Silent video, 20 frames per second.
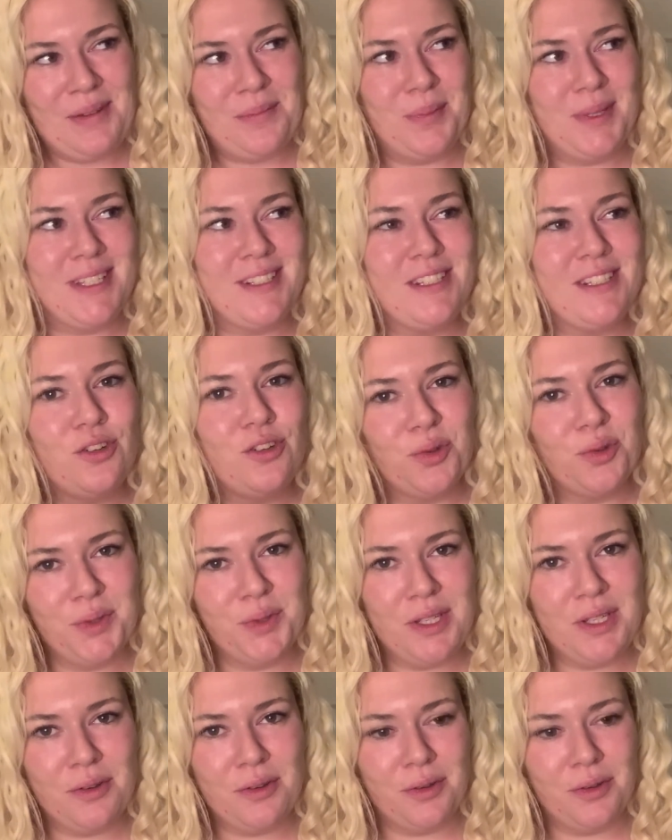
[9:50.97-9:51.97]
Because then you're
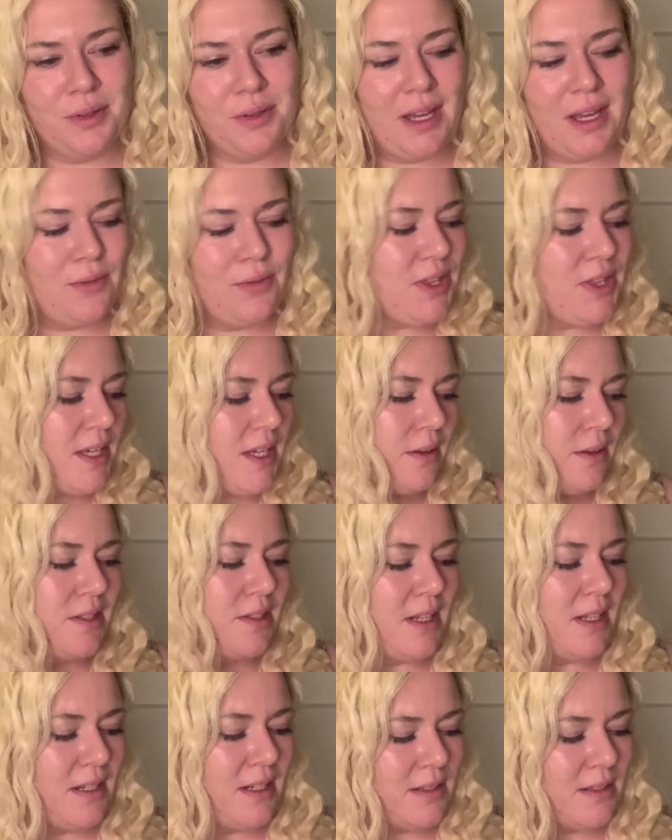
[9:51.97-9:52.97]
only got, everything else
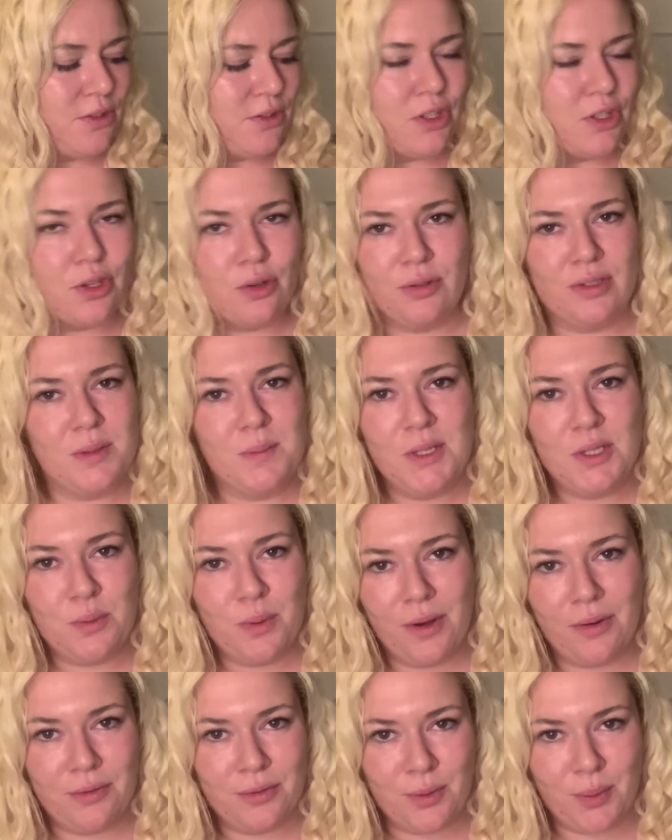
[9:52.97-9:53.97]
then essentially cost me
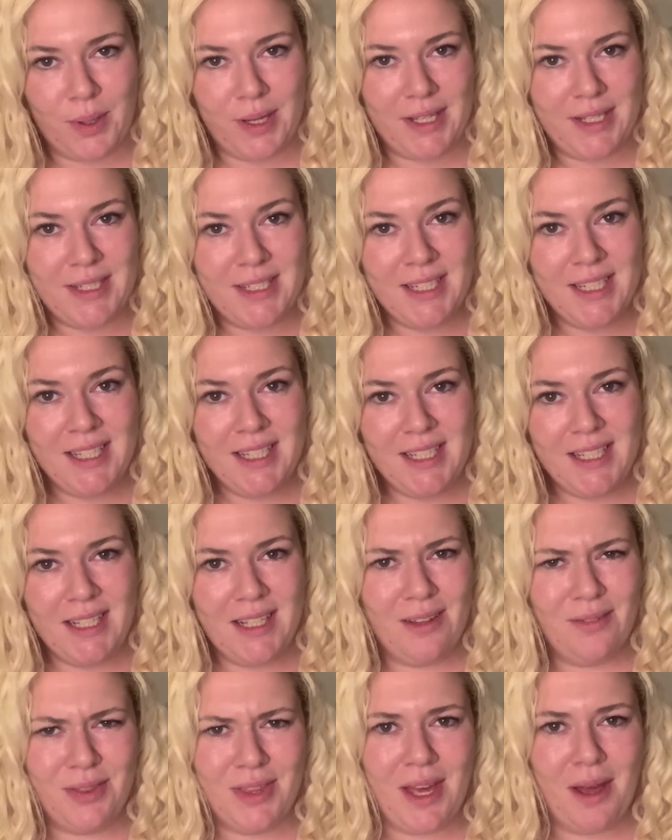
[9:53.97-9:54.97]
£12,
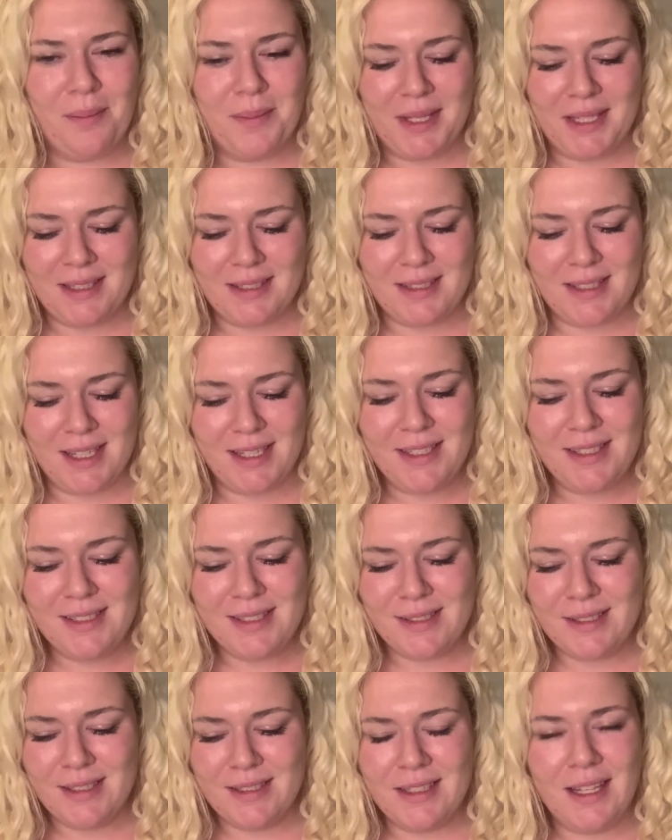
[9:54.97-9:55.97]
if that makes sense.
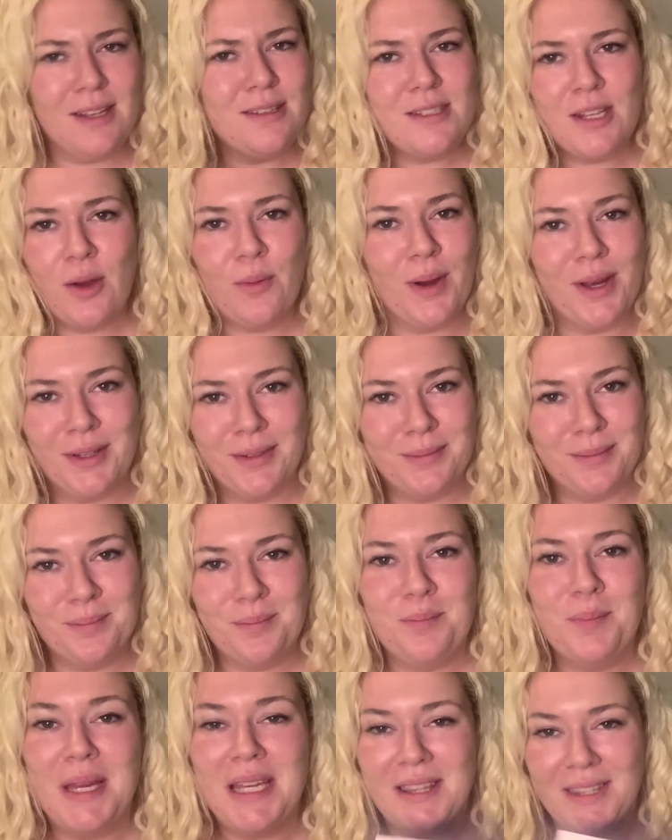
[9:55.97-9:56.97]
That's how I
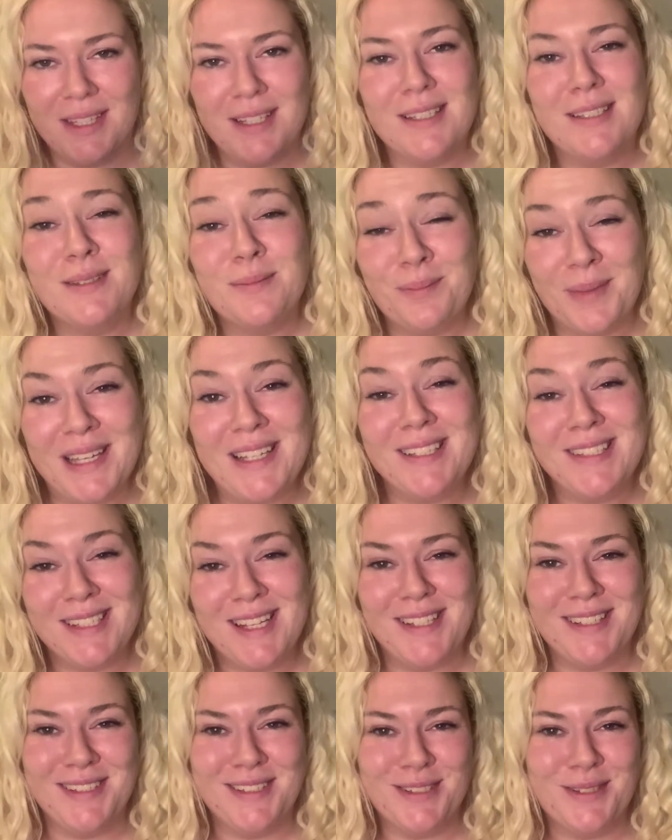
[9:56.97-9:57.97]
made this make
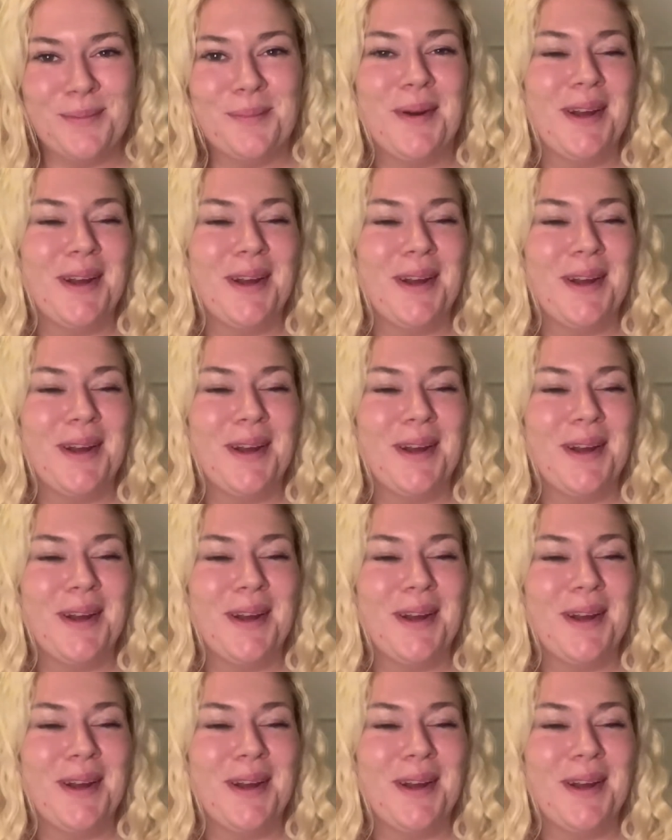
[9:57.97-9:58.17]
sense to